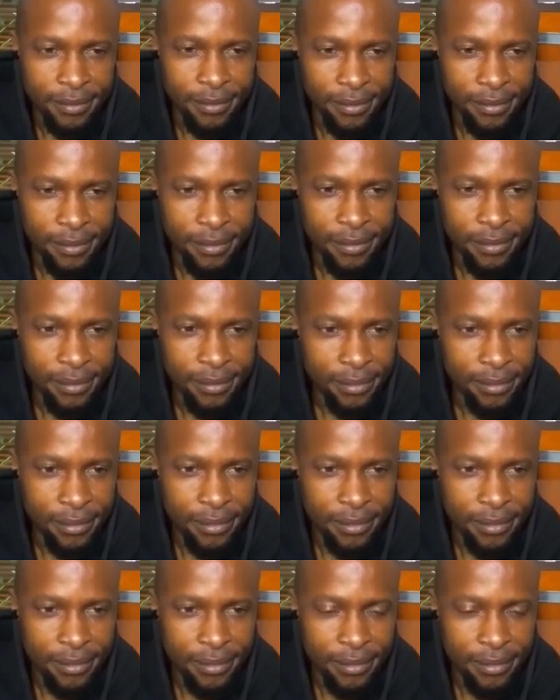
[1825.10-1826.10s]

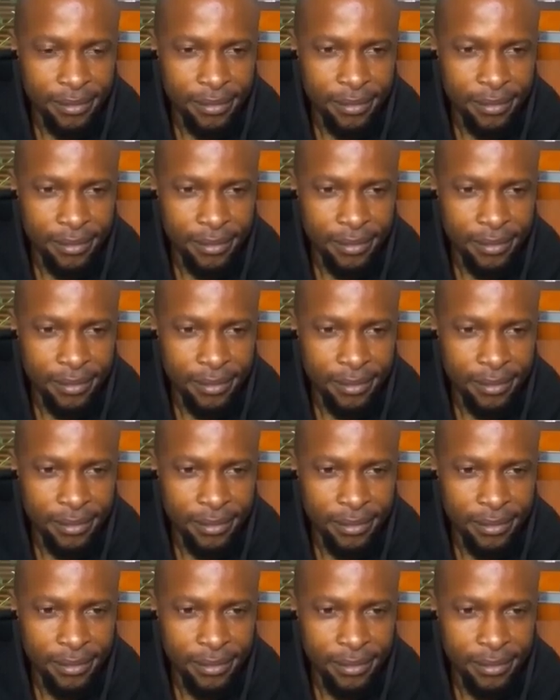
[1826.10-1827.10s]

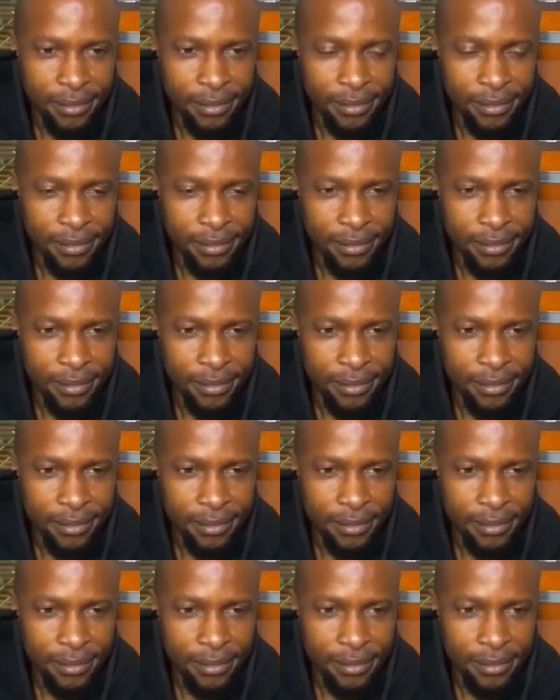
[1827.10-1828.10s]

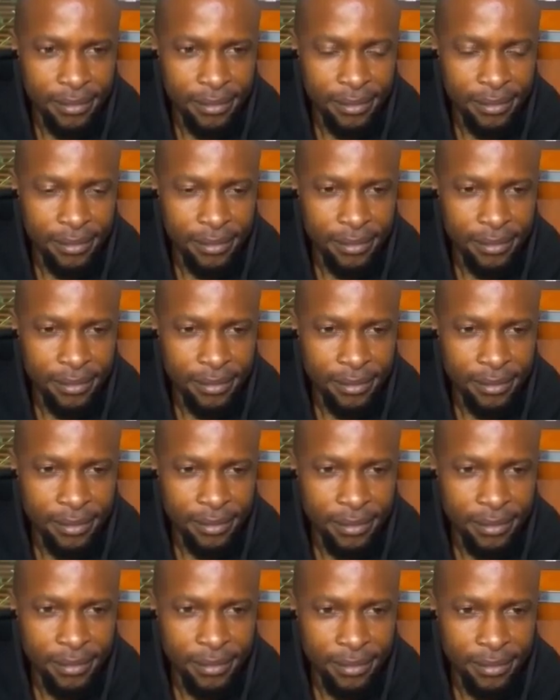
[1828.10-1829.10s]

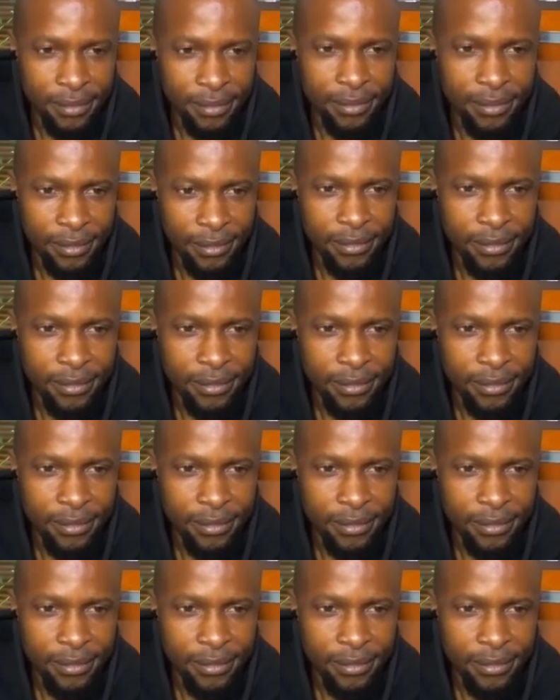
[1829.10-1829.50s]
(not speaking)